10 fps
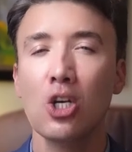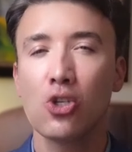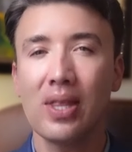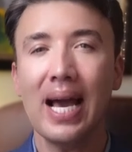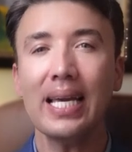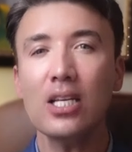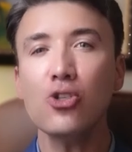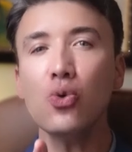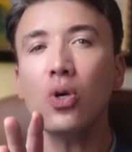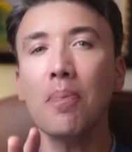So that
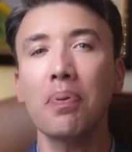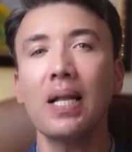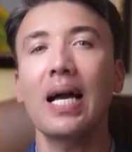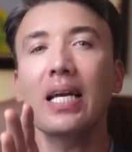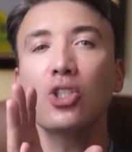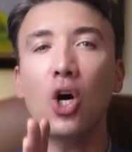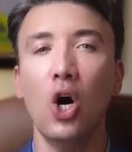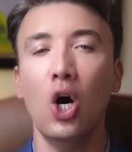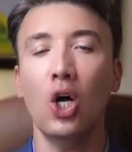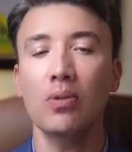gets you compliant
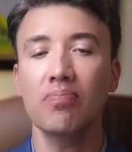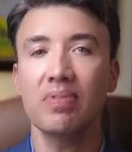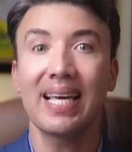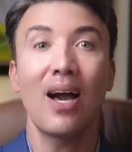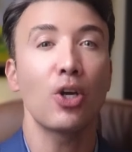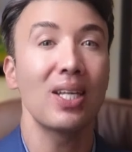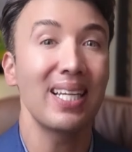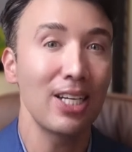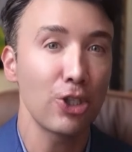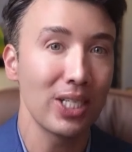on the
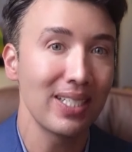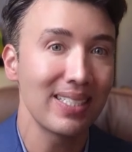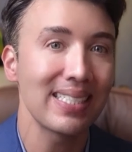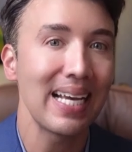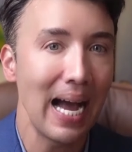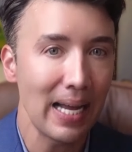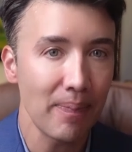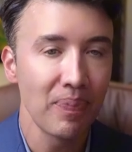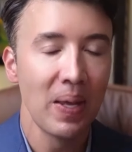calculation side.